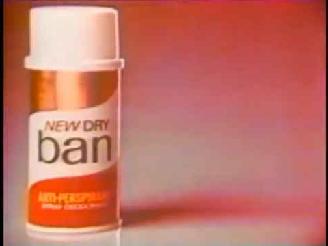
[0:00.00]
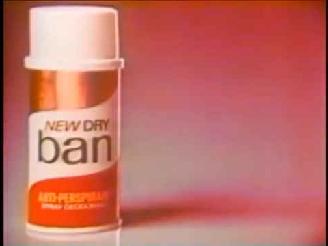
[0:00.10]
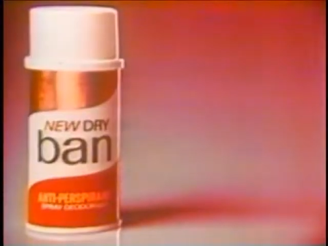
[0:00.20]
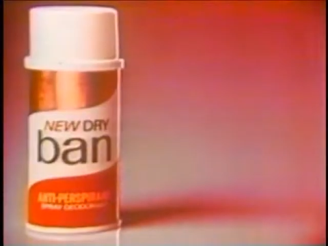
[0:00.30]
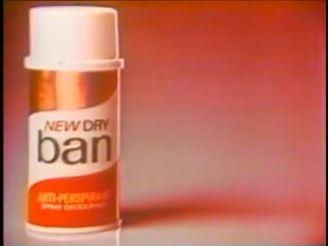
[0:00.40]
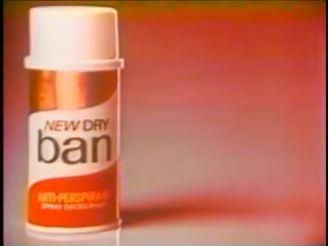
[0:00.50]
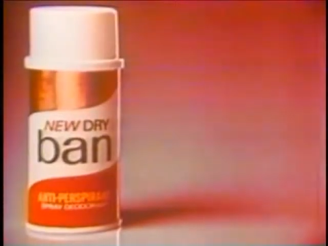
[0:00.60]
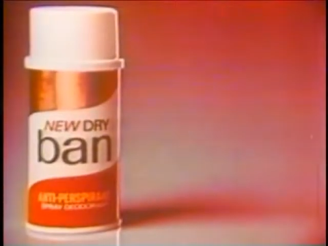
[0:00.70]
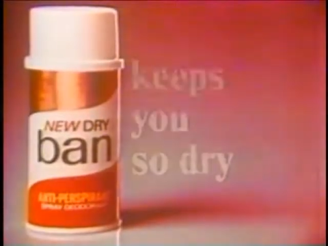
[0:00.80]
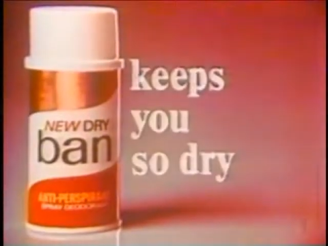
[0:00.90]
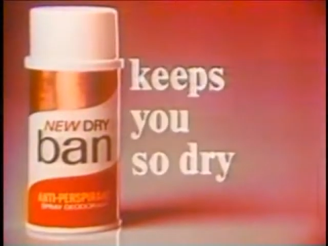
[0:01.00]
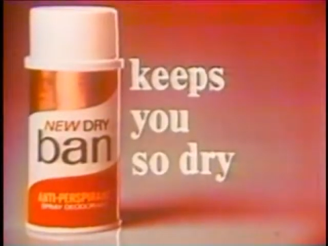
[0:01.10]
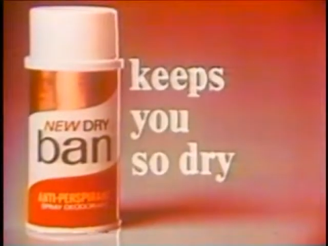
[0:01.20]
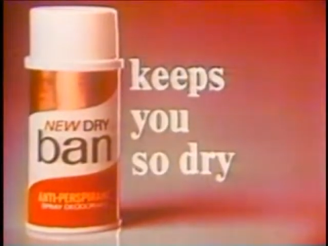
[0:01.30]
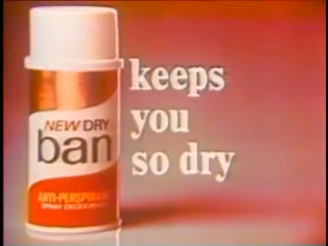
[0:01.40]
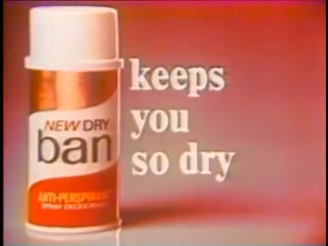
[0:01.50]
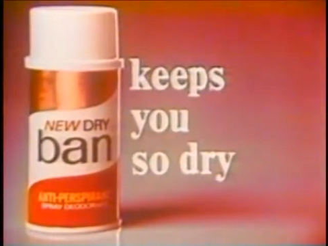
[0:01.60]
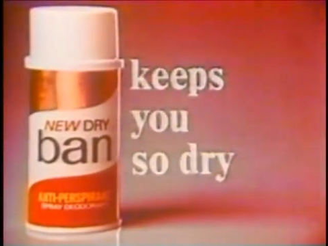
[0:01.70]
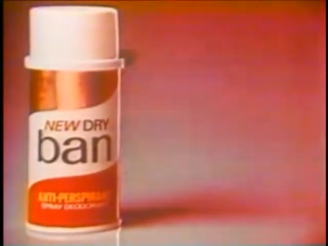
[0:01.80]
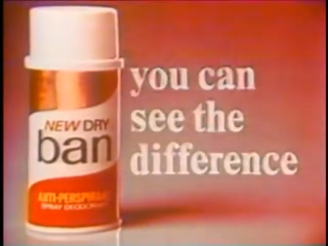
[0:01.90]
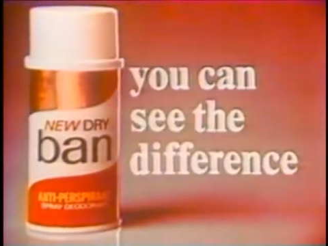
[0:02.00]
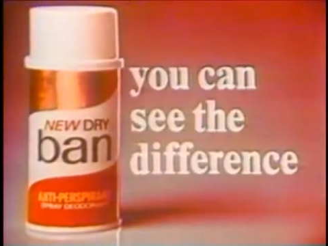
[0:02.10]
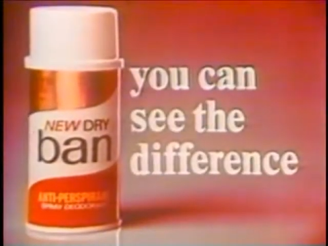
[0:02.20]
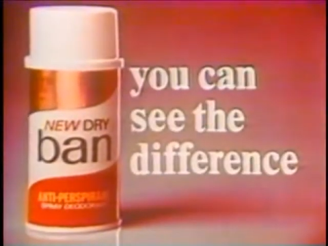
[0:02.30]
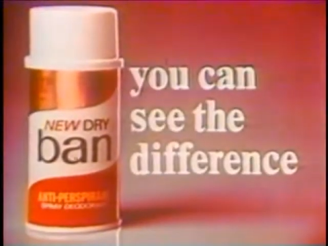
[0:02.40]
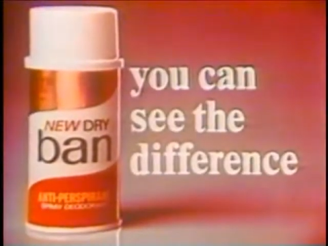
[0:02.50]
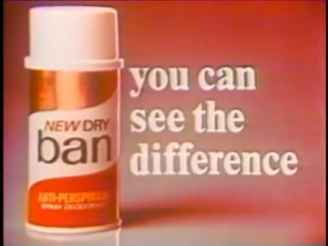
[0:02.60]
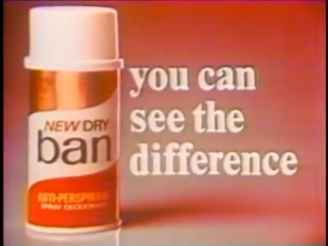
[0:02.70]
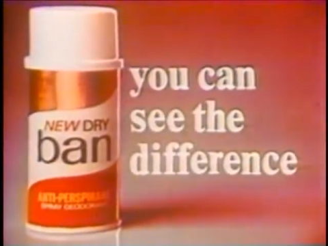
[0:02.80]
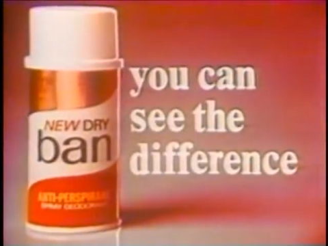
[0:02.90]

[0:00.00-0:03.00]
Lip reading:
No face is visible, so there are no lips to read.